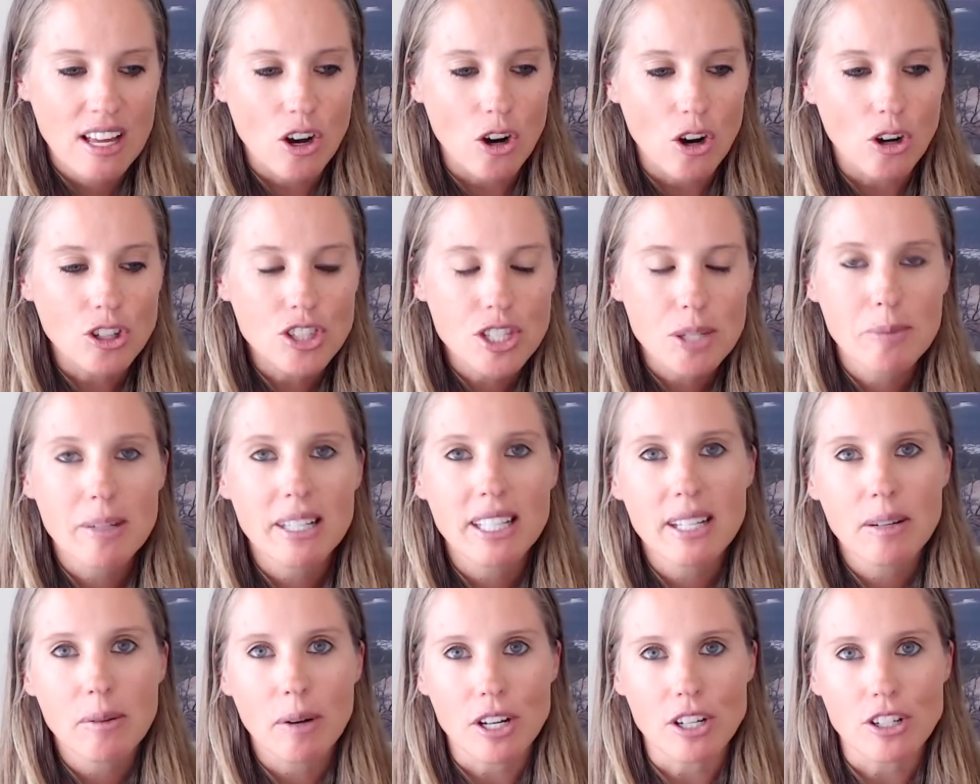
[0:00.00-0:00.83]

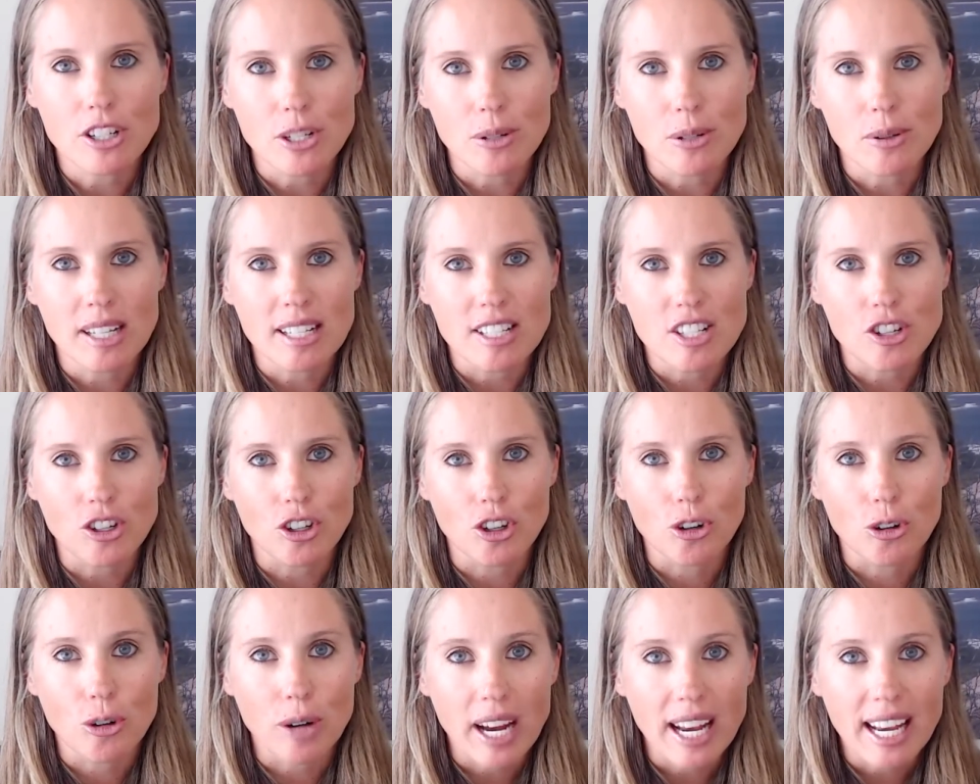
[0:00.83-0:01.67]
ultimately what you're doing is you're
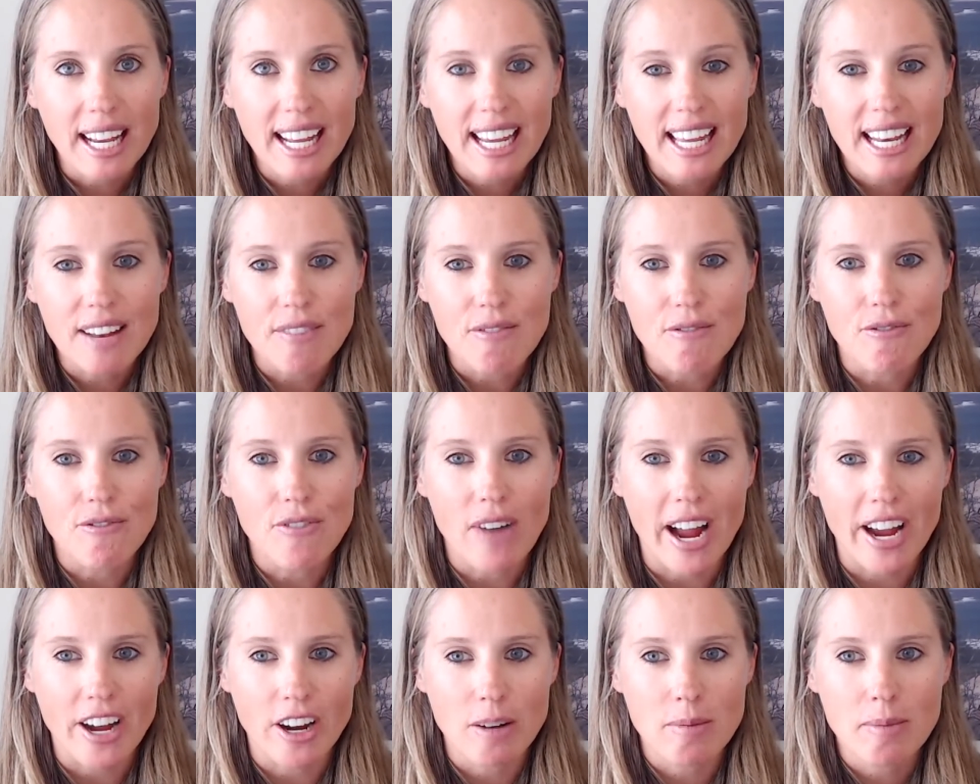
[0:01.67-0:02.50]
creating an
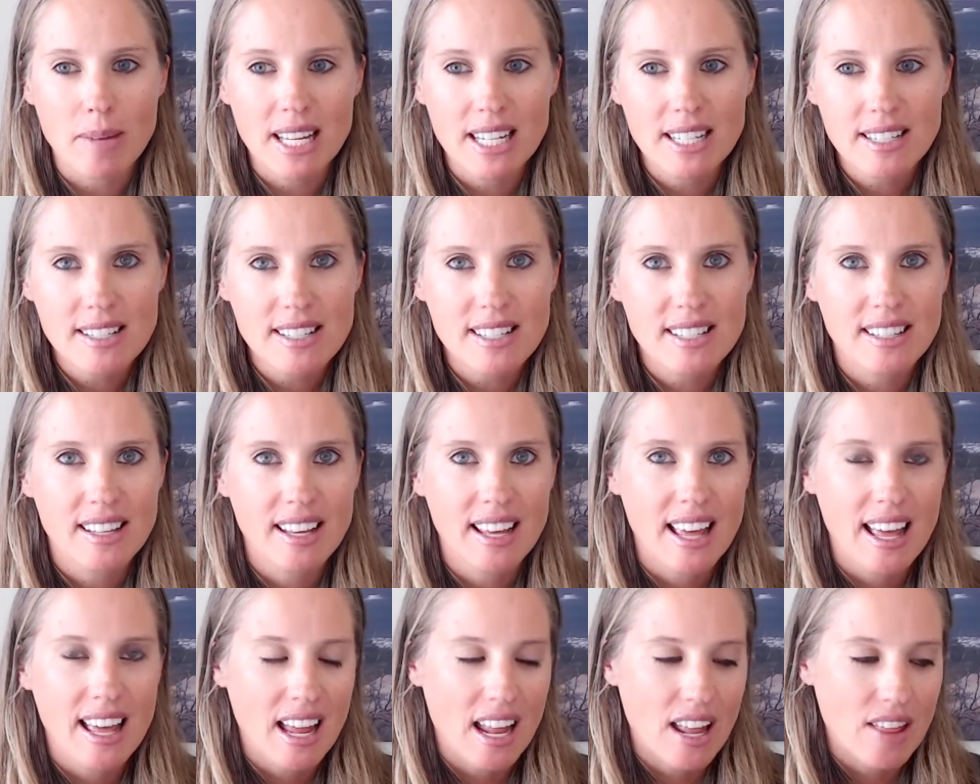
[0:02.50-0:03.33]
environment
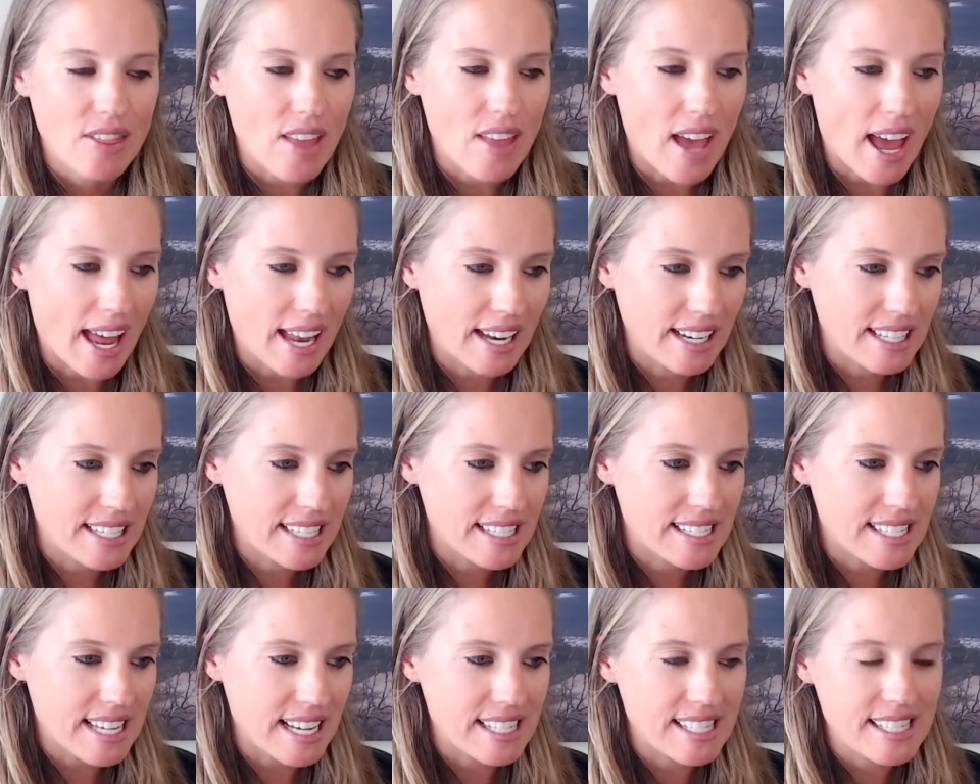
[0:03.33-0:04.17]
that
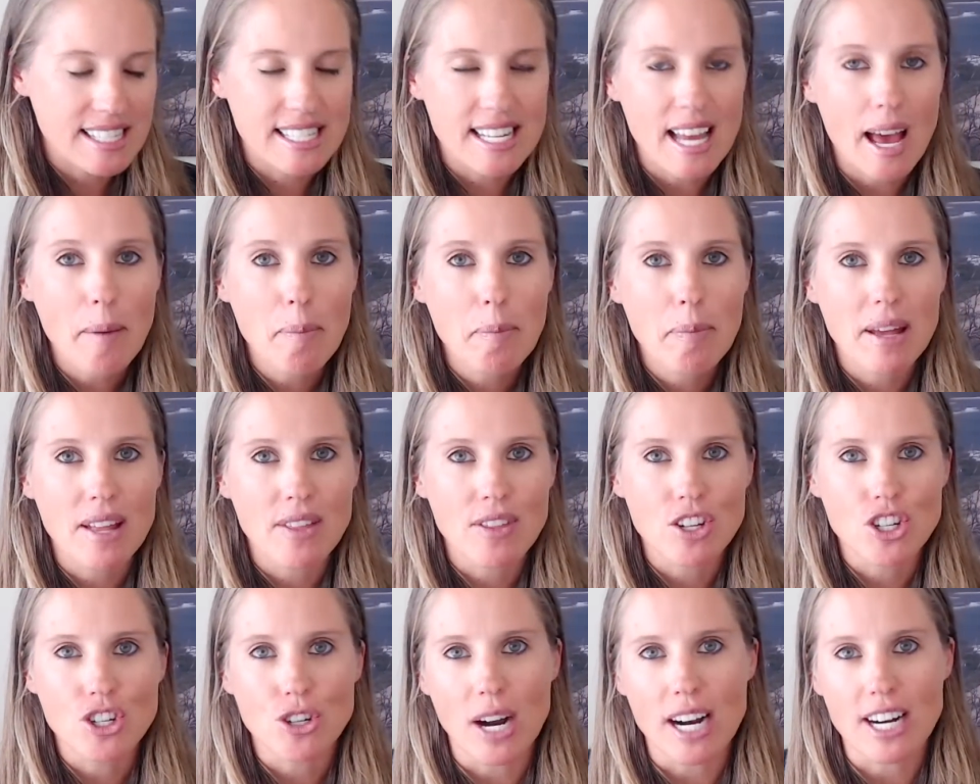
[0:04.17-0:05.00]
is a step in
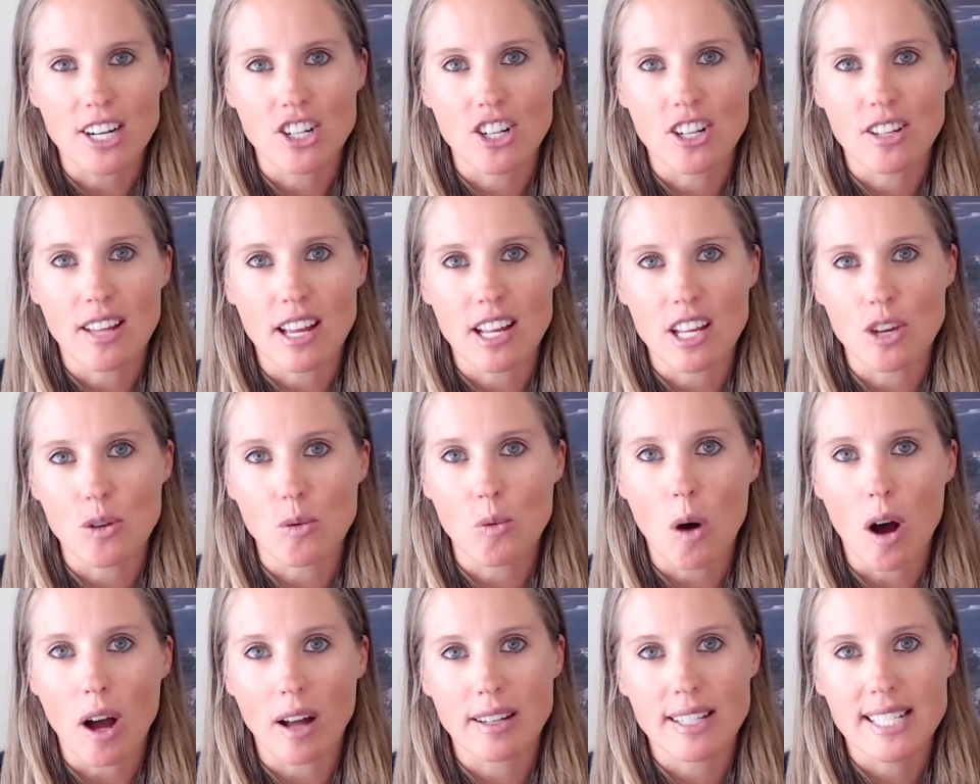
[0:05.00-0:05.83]
the direction that you
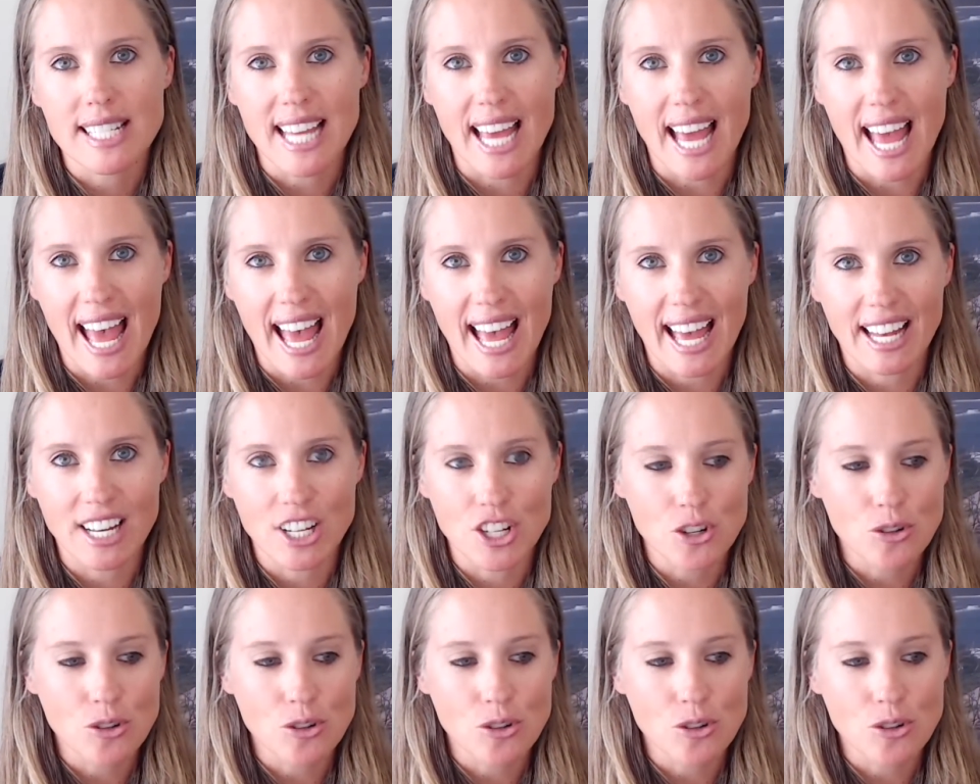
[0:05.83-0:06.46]
want to head.